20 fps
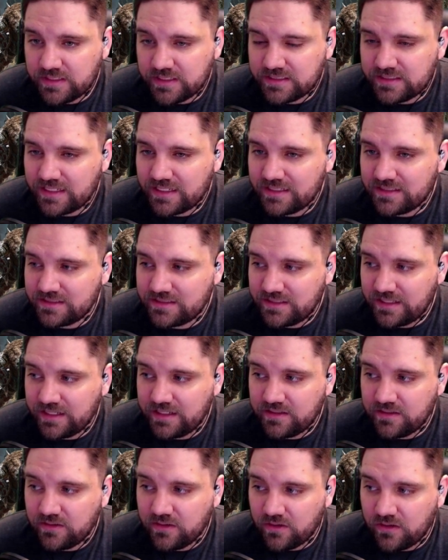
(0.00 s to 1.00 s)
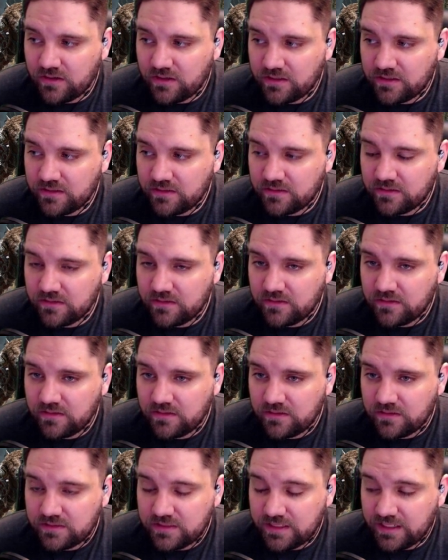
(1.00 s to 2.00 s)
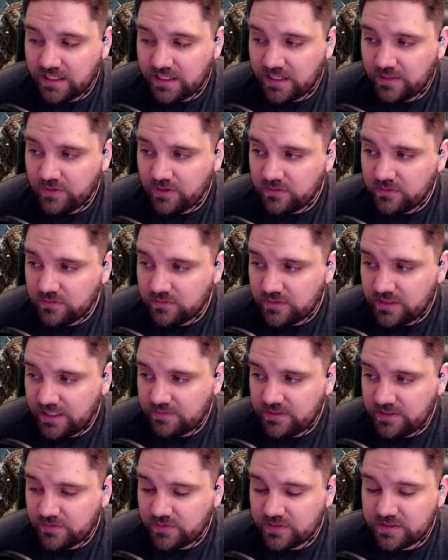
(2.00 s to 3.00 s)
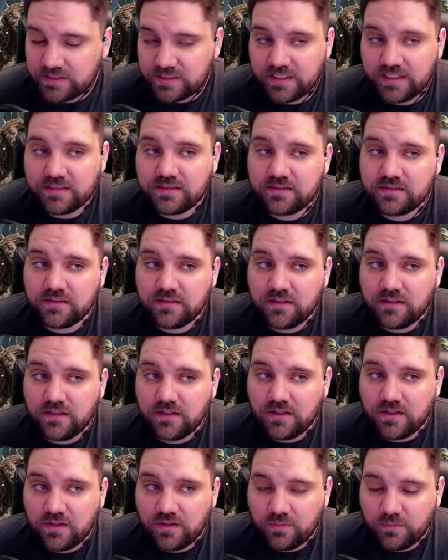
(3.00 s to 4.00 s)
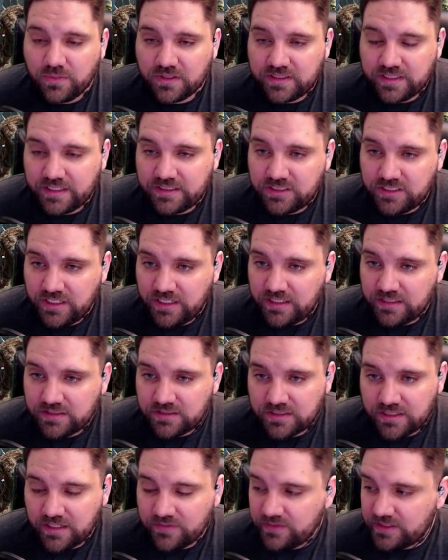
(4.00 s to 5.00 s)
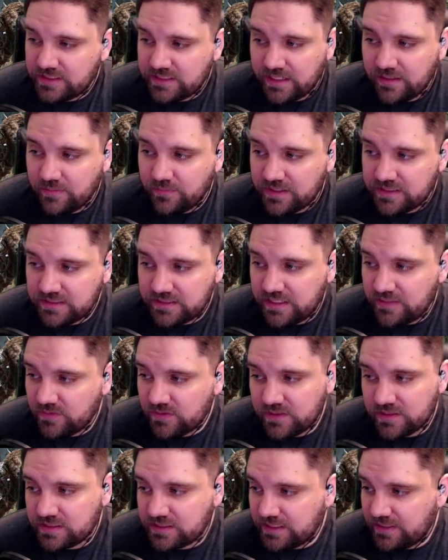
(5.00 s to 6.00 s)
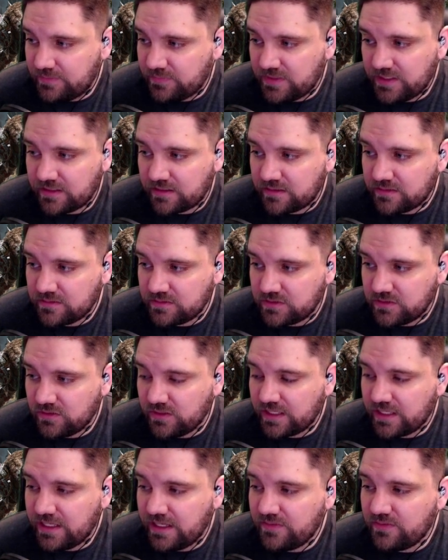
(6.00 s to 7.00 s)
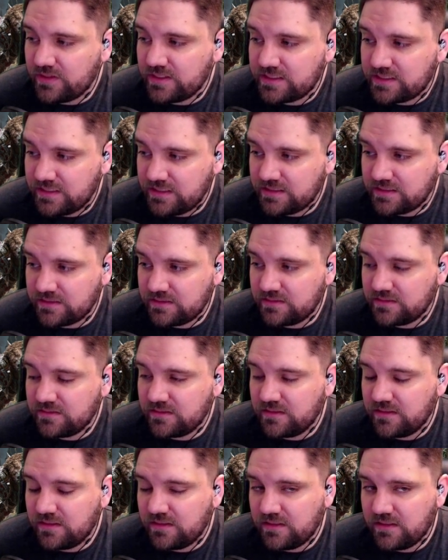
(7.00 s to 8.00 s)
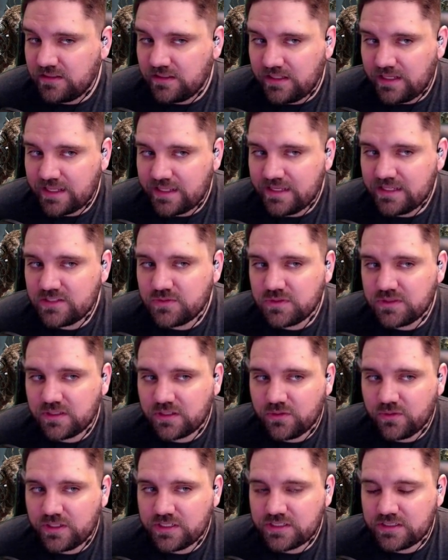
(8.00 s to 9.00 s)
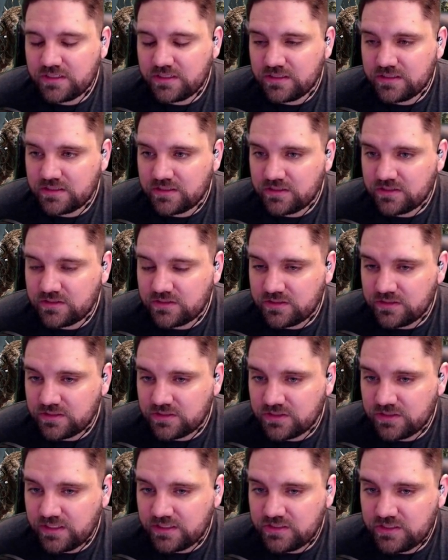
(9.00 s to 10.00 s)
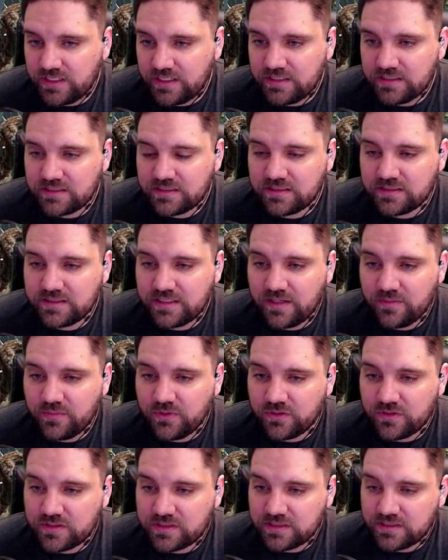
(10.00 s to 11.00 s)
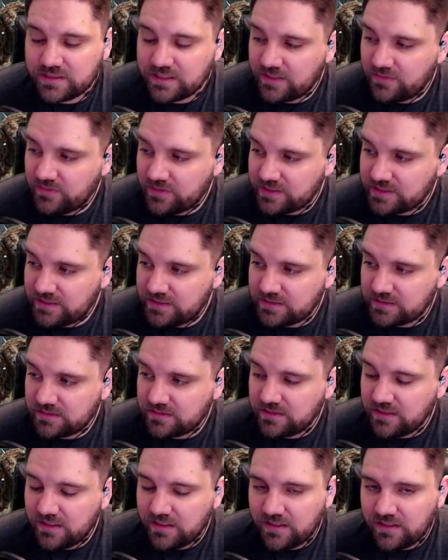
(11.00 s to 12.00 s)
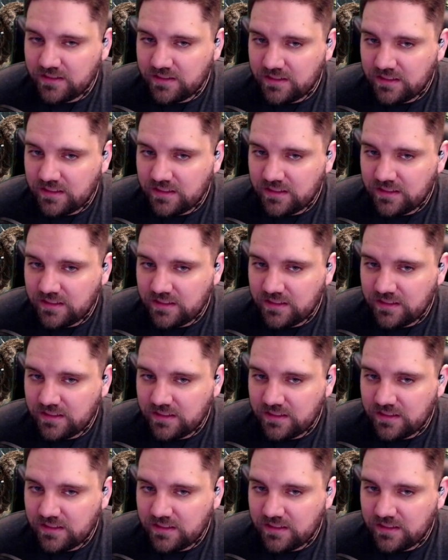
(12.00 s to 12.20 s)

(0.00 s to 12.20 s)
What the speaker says: It's like a set on Diablo. They have different sets, but they change every time. It's never the same thing. So like every season, I guess what the question is should they change the set bonuses every season?